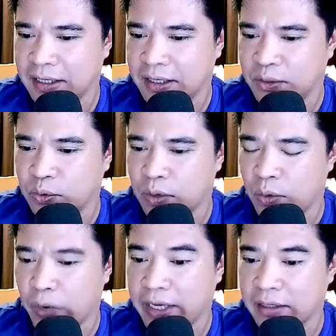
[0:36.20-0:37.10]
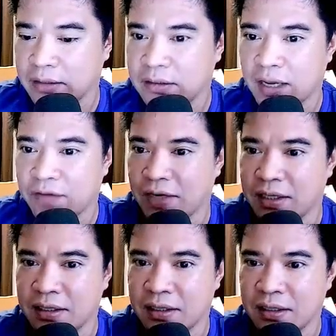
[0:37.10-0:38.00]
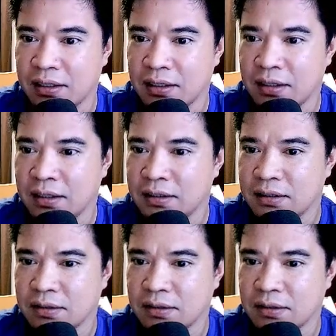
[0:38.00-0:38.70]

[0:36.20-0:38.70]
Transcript: to awaken 7. So